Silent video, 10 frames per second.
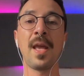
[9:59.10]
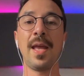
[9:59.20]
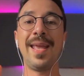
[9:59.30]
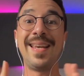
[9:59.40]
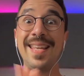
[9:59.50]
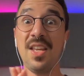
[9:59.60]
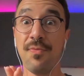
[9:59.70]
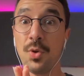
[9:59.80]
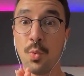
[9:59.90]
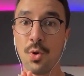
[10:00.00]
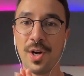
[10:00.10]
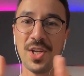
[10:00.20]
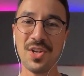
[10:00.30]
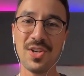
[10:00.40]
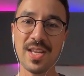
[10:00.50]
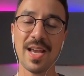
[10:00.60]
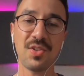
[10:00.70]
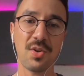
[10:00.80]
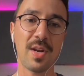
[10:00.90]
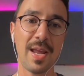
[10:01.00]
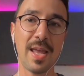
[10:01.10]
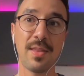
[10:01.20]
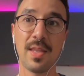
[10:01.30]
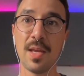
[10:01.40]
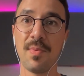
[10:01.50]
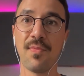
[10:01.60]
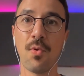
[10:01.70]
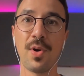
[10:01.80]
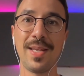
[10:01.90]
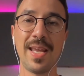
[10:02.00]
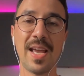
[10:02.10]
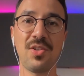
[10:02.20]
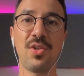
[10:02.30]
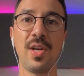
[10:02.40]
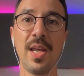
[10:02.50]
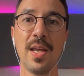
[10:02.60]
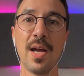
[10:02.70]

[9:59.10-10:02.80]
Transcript: And if you were here yesterday and the day before yesterday,